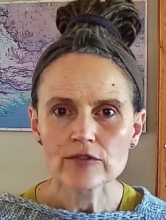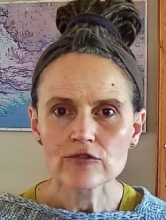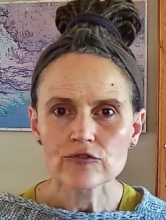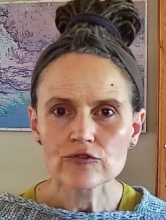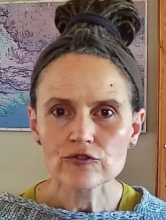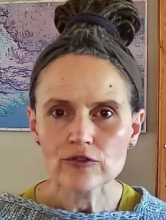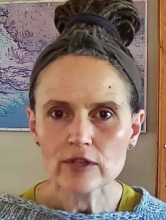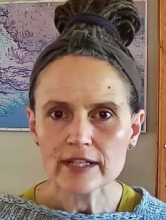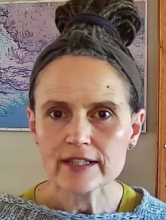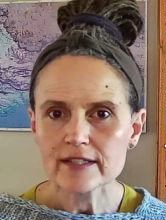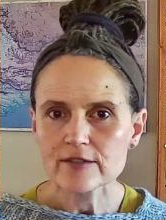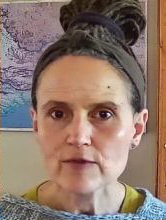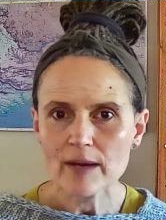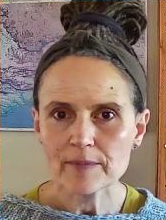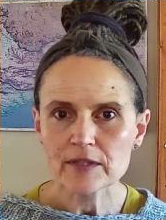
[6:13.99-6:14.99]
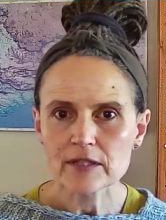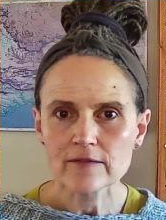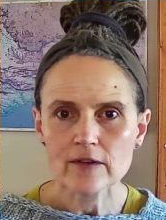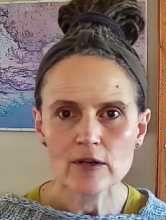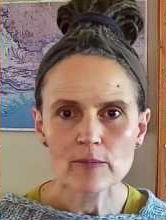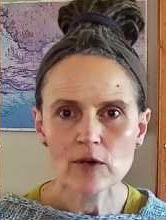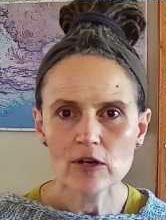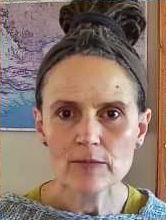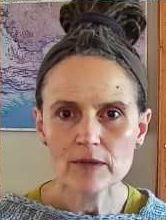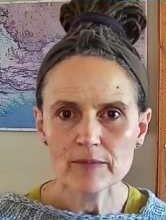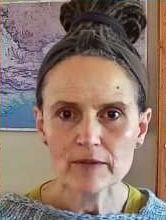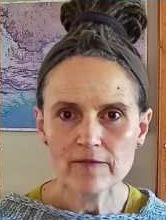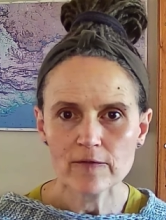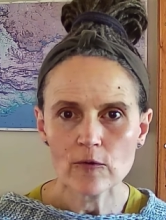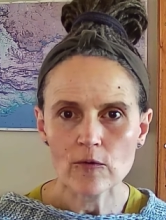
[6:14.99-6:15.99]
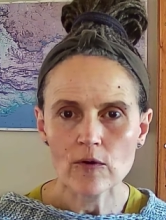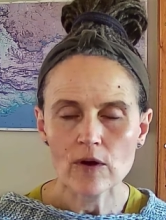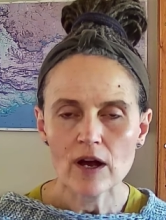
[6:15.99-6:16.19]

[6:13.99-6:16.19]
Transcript: truly disruptive a moment before